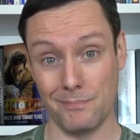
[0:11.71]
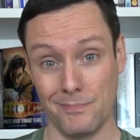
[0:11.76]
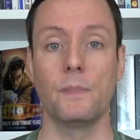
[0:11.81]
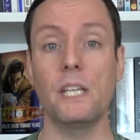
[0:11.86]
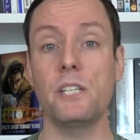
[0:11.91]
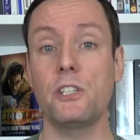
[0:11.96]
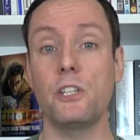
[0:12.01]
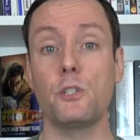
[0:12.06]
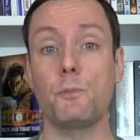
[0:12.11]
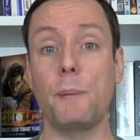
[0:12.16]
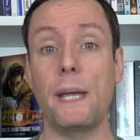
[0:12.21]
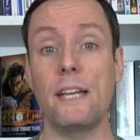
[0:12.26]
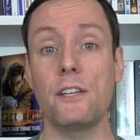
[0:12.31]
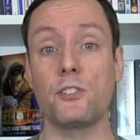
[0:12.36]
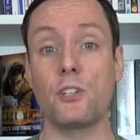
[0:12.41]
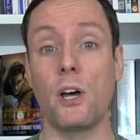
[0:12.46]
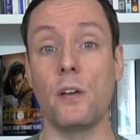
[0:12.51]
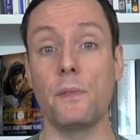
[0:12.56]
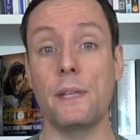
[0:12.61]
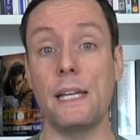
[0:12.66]
This is
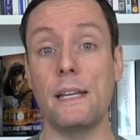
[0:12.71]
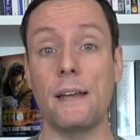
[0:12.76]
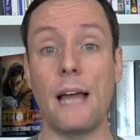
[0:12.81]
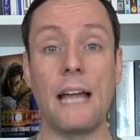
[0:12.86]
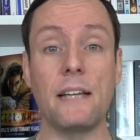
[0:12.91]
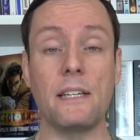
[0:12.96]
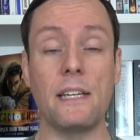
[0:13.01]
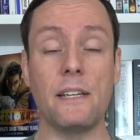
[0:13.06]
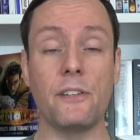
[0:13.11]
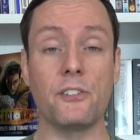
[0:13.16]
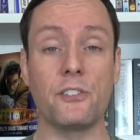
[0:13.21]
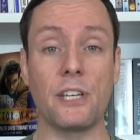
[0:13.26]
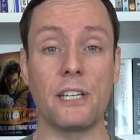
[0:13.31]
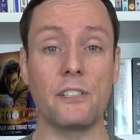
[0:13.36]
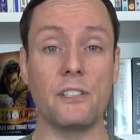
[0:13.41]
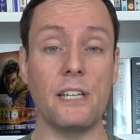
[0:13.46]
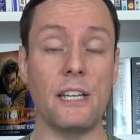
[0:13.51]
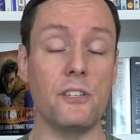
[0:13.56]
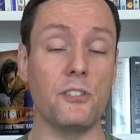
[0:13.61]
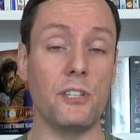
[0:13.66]
based on the
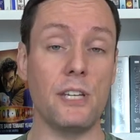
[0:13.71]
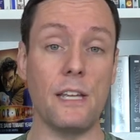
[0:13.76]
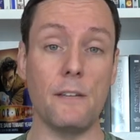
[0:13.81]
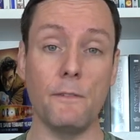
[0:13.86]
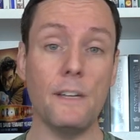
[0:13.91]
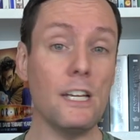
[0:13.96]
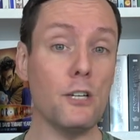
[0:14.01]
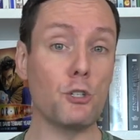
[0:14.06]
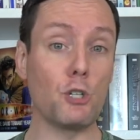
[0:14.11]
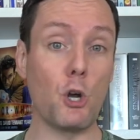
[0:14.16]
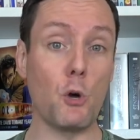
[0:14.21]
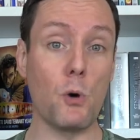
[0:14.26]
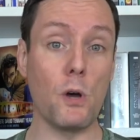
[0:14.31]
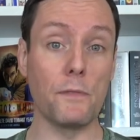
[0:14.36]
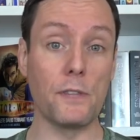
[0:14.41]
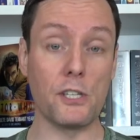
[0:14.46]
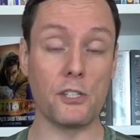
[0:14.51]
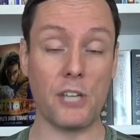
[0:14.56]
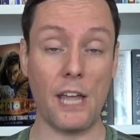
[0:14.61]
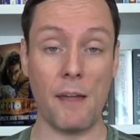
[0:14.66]
1960s TV show
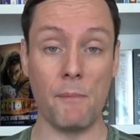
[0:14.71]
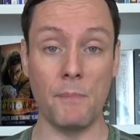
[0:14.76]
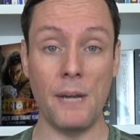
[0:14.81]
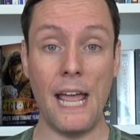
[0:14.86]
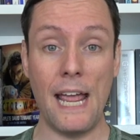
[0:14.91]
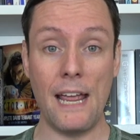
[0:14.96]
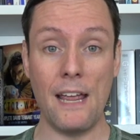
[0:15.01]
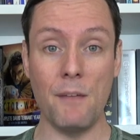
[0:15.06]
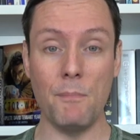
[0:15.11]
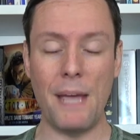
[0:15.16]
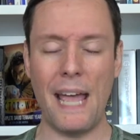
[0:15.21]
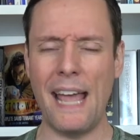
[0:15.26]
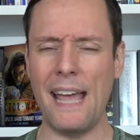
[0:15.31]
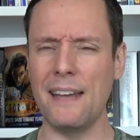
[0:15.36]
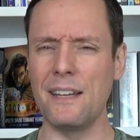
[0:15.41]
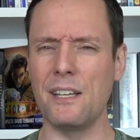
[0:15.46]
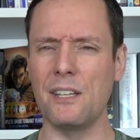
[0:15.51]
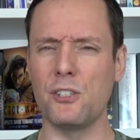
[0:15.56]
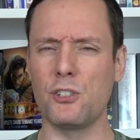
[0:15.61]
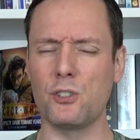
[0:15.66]
of the same name
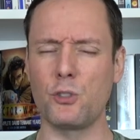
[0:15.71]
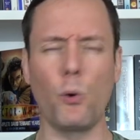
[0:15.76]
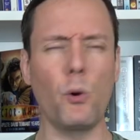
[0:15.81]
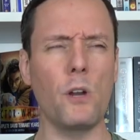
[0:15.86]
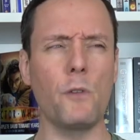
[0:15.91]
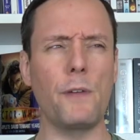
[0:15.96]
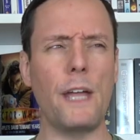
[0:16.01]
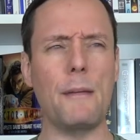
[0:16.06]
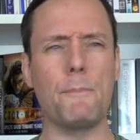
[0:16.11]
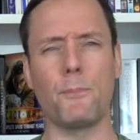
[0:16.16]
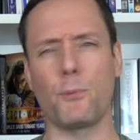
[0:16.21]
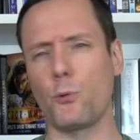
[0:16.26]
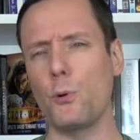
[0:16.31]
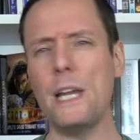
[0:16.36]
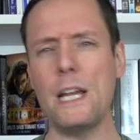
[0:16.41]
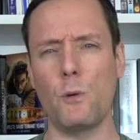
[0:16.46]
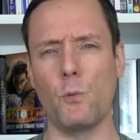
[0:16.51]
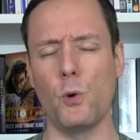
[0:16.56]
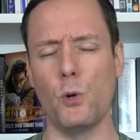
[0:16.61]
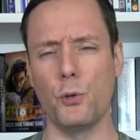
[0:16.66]
and is sort of a
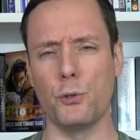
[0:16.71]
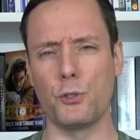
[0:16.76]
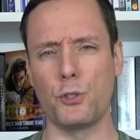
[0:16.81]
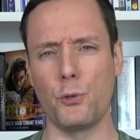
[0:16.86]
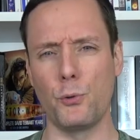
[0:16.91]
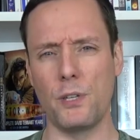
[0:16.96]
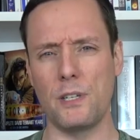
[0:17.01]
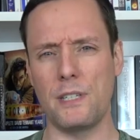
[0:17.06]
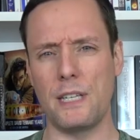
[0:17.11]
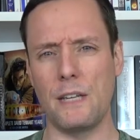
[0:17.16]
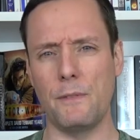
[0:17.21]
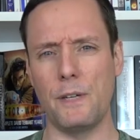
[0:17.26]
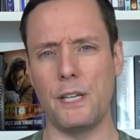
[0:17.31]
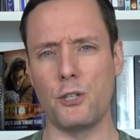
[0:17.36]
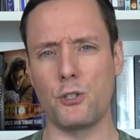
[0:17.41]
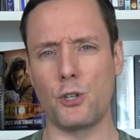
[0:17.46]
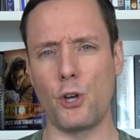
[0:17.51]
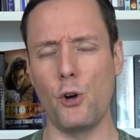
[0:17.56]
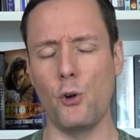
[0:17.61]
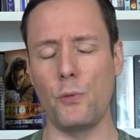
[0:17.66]
prequel to the TV
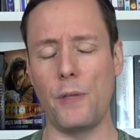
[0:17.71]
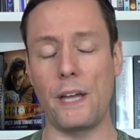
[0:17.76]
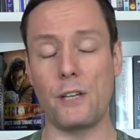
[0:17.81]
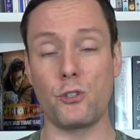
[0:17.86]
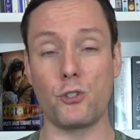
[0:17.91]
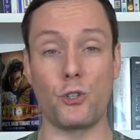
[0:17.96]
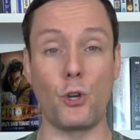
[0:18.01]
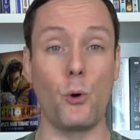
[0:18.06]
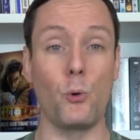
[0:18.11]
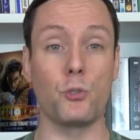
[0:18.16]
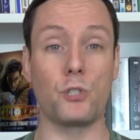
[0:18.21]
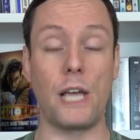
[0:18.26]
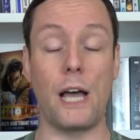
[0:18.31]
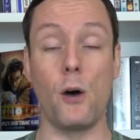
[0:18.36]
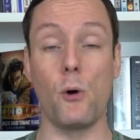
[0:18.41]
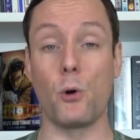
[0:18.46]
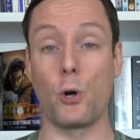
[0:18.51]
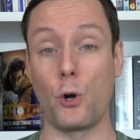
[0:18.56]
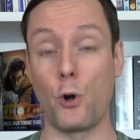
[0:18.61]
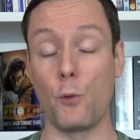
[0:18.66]
show that shows
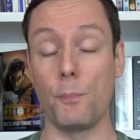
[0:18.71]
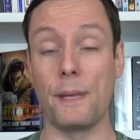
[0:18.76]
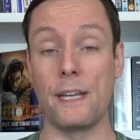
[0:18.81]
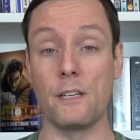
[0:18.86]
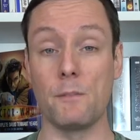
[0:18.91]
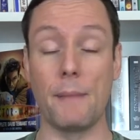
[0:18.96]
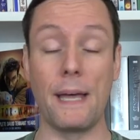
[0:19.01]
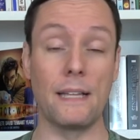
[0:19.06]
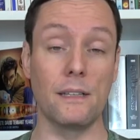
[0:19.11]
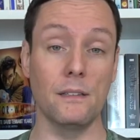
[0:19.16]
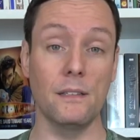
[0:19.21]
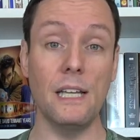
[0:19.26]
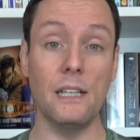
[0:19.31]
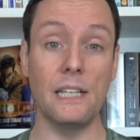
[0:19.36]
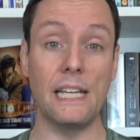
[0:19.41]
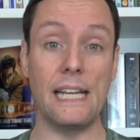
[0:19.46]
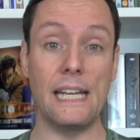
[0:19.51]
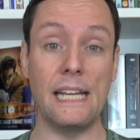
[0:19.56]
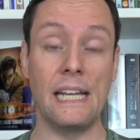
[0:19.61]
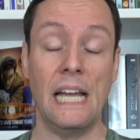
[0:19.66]
how Herman met
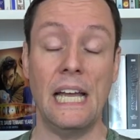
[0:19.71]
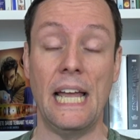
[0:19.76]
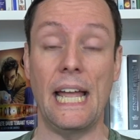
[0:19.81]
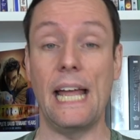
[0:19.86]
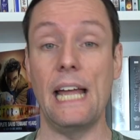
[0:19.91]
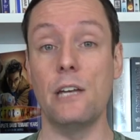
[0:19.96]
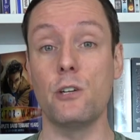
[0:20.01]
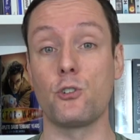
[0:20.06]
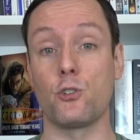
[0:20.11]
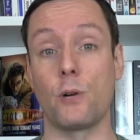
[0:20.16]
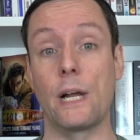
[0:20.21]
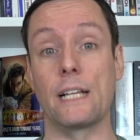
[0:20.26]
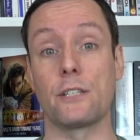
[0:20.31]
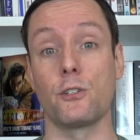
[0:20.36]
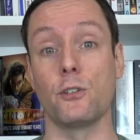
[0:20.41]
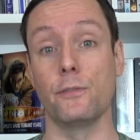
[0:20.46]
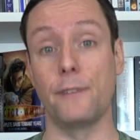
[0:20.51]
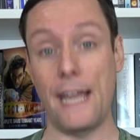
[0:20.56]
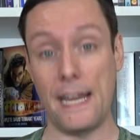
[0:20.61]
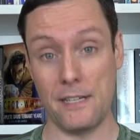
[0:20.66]
Lily in
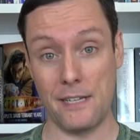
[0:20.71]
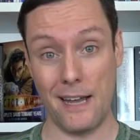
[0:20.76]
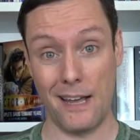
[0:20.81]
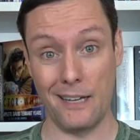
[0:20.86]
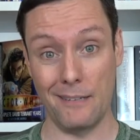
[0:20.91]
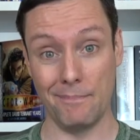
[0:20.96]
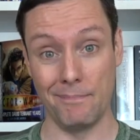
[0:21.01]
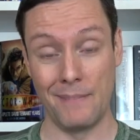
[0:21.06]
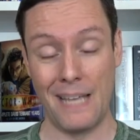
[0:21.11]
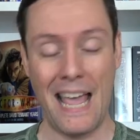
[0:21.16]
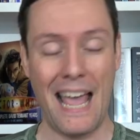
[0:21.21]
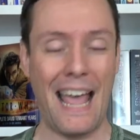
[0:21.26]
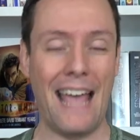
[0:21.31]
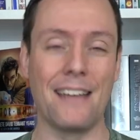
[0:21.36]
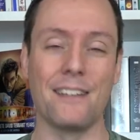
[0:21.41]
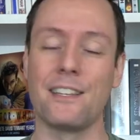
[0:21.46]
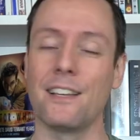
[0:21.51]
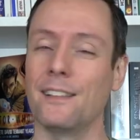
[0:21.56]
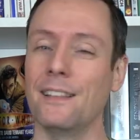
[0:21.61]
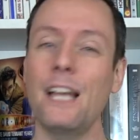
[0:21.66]
Transylvania.
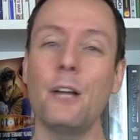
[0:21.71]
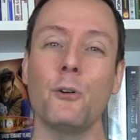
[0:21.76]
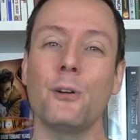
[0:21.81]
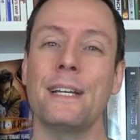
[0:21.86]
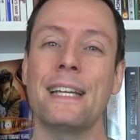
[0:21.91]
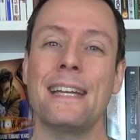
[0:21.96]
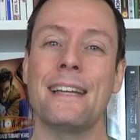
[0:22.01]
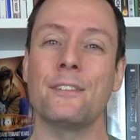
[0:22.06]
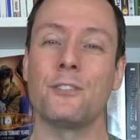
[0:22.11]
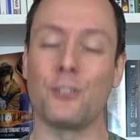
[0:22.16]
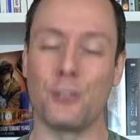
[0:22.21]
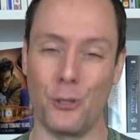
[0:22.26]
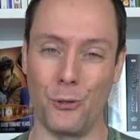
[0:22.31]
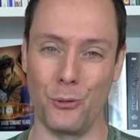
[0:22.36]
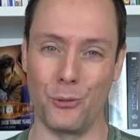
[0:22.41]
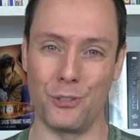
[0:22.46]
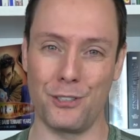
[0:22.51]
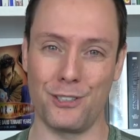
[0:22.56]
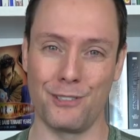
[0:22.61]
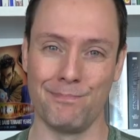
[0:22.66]
And hilarity
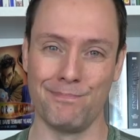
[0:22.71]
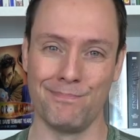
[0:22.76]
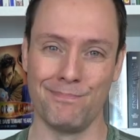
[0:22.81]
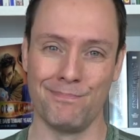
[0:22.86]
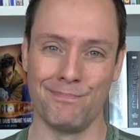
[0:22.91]
ensues.